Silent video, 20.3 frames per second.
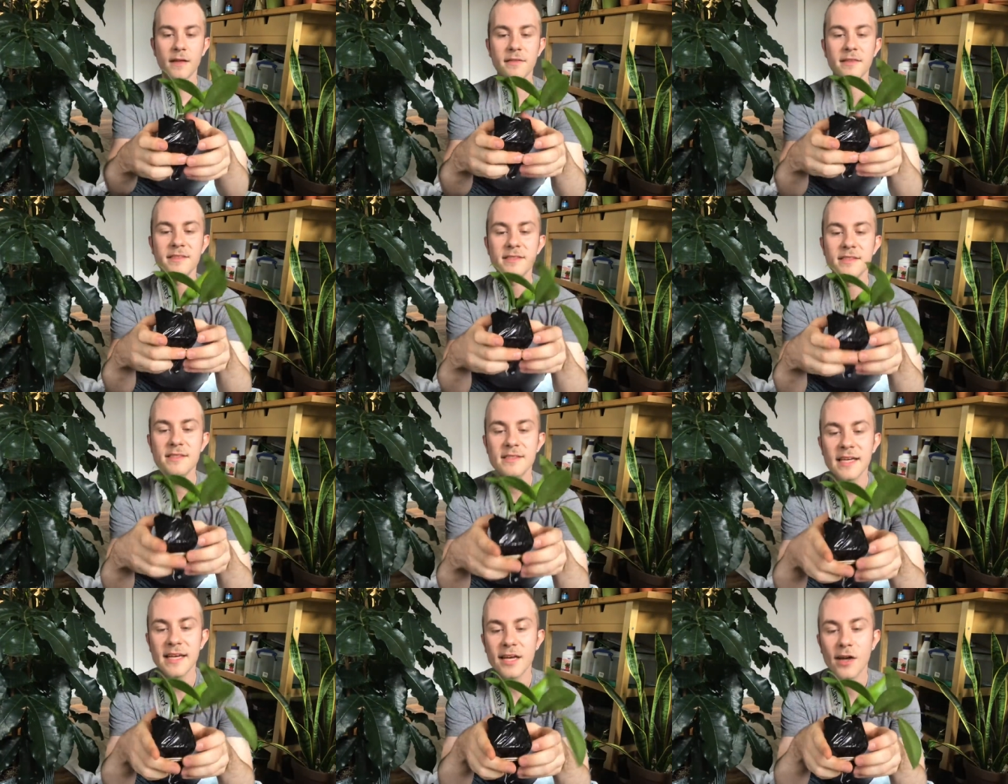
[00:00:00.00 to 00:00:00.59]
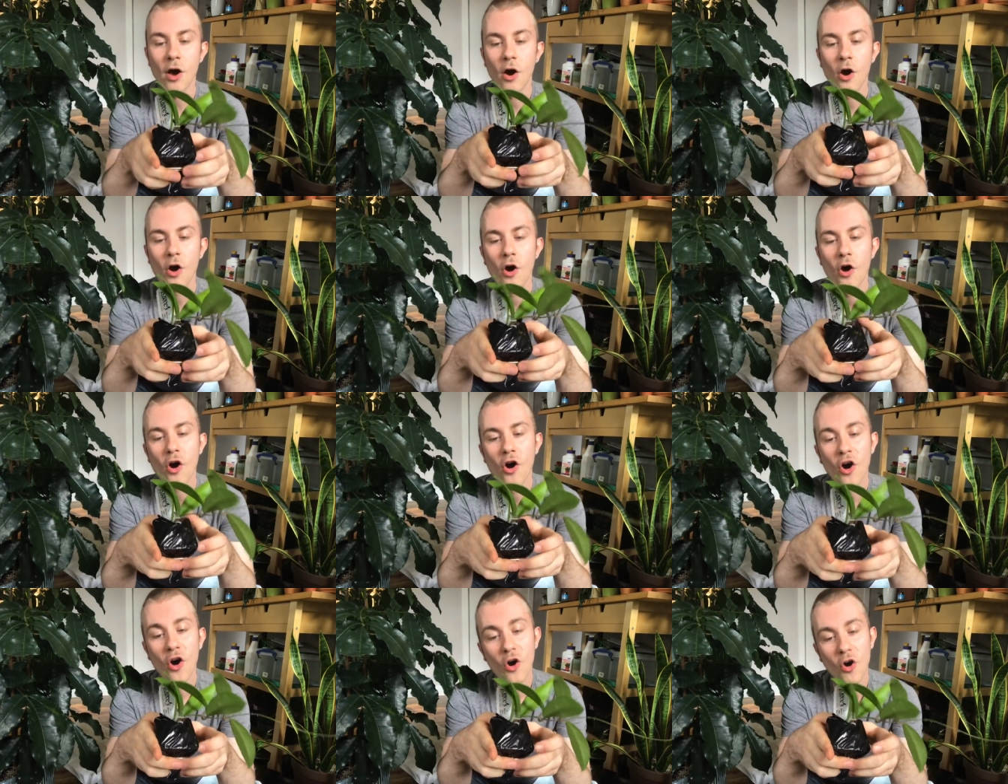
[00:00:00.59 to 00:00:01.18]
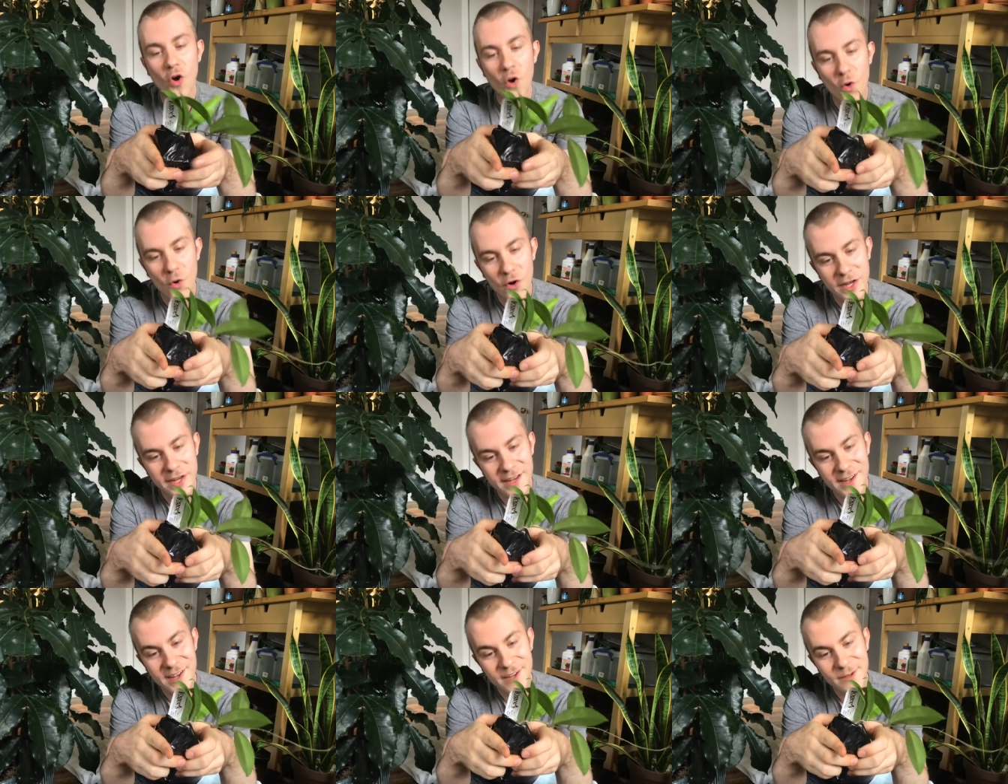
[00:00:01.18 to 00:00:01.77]
This is a
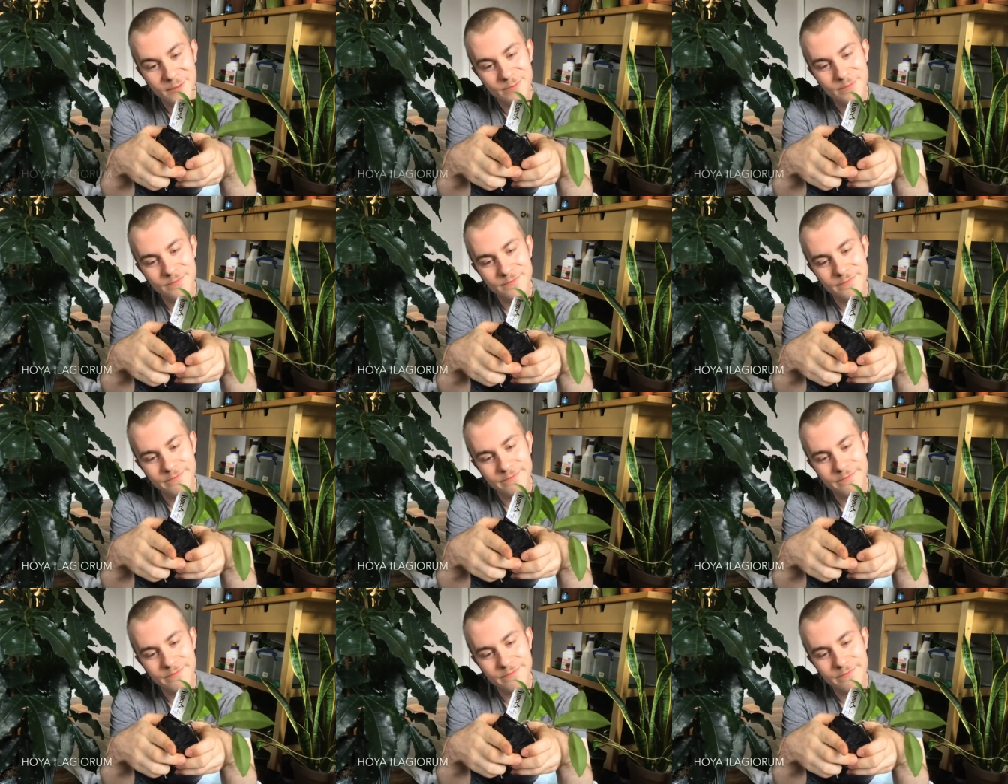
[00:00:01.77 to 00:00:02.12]
Hoya